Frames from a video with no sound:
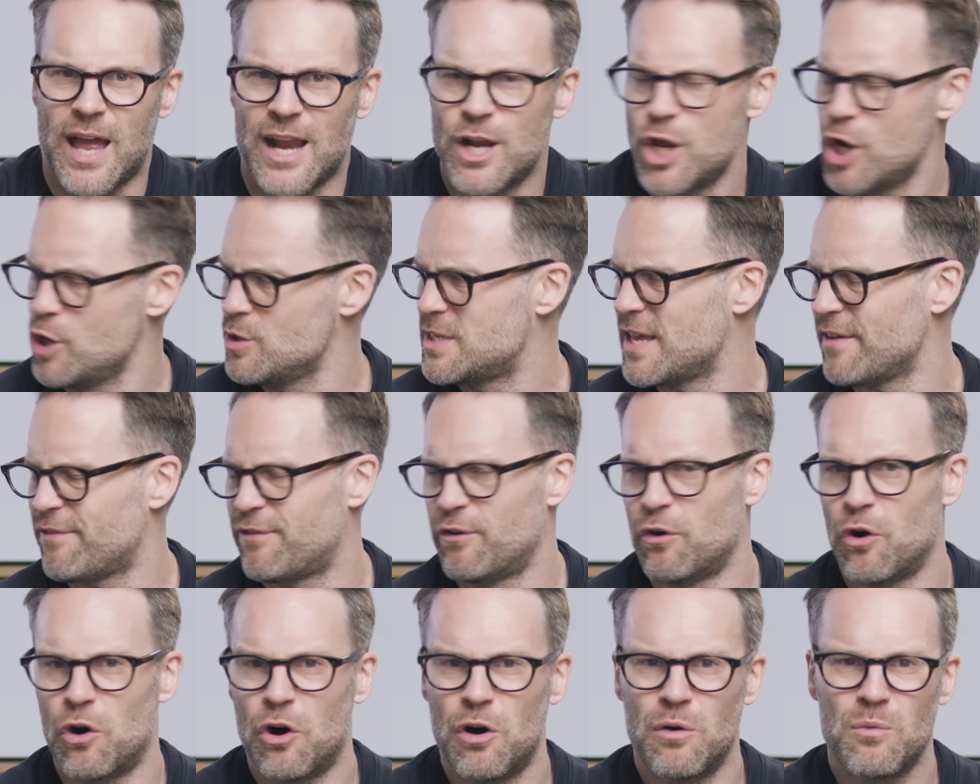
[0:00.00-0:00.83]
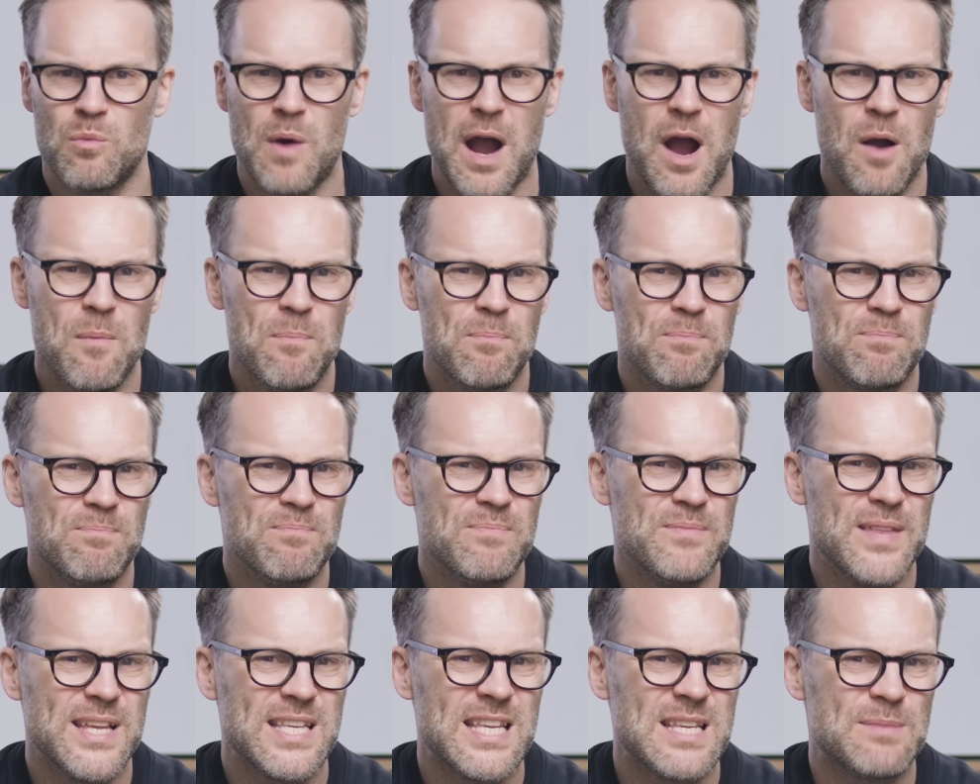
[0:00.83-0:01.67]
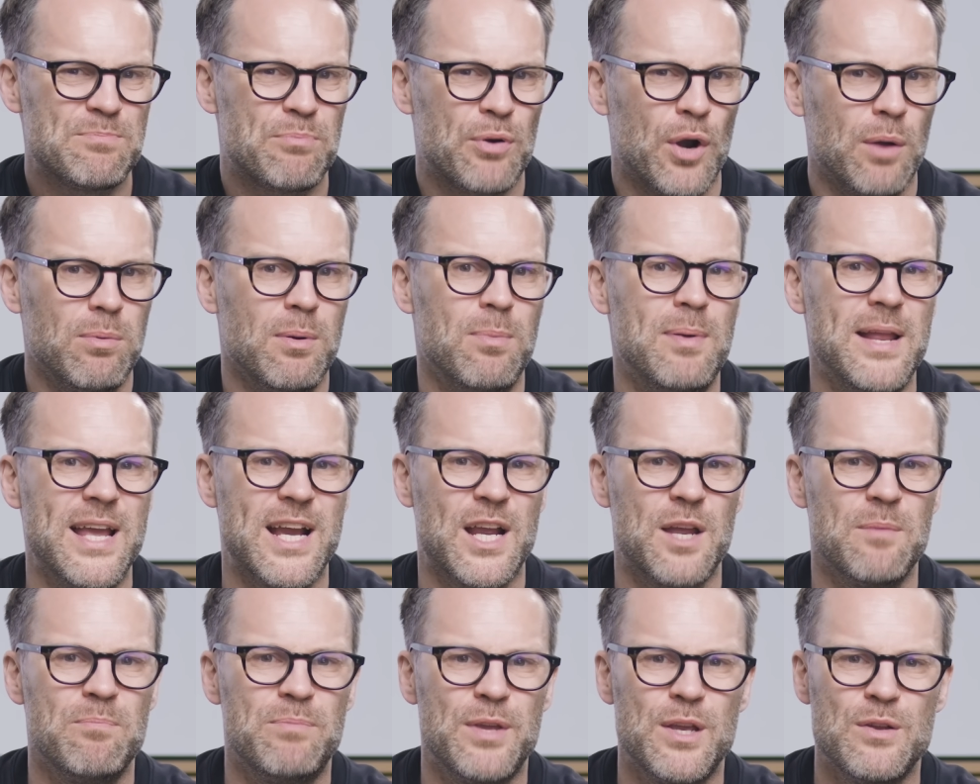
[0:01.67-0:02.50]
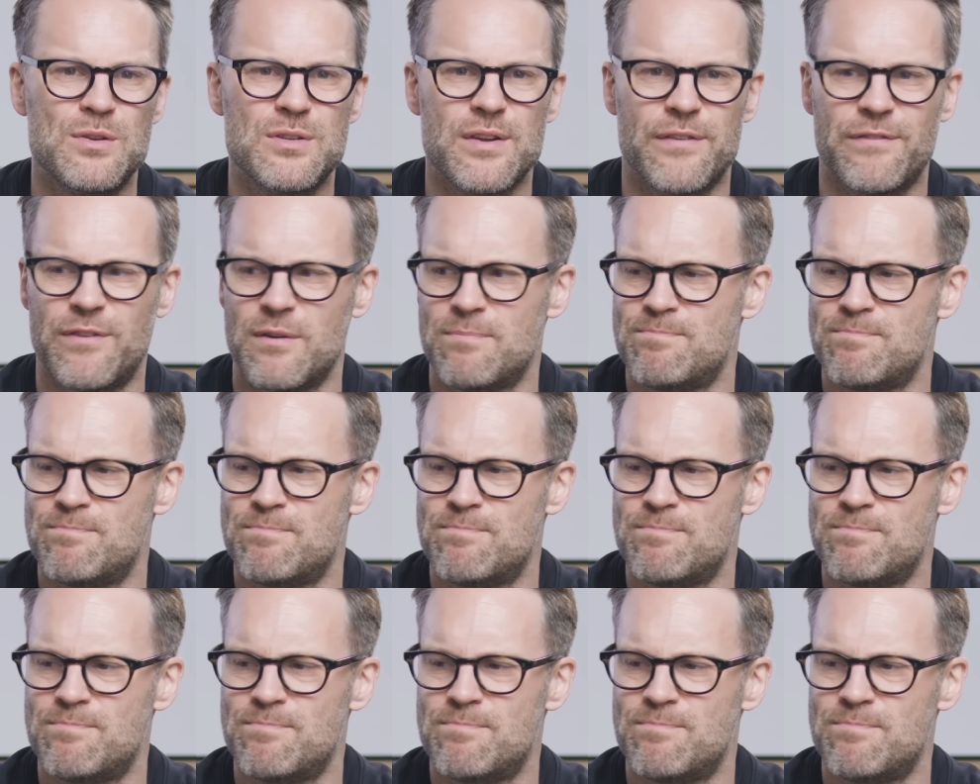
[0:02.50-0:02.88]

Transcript: And who's it for? Well, this is probably a computer for